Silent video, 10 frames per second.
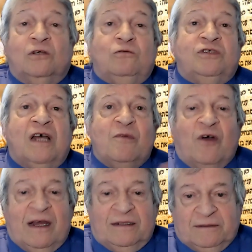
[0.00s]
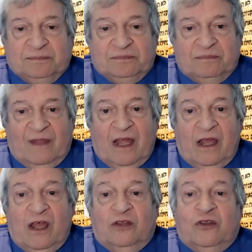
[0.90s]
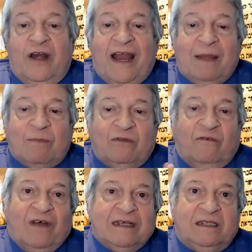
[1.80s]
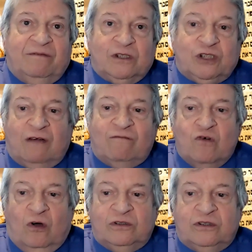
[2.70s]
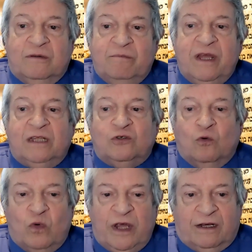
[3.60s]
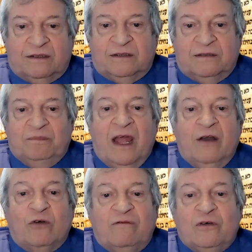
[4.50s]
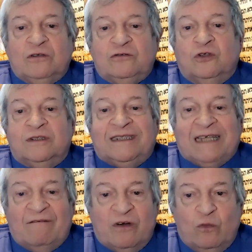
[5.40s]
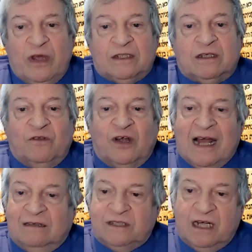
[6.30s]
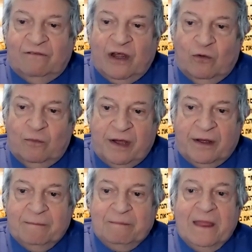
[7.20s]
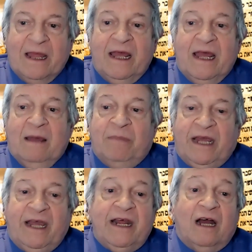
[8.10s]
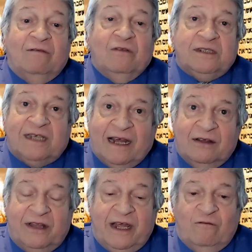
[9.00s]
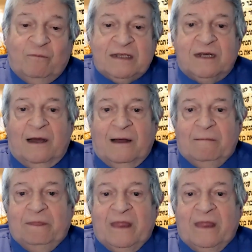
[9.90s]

So to summarize, the name of the festival, Shavuot, means weeks and refers to the seven weeks of the counting of the Omer, beginning on the second day of Pesach.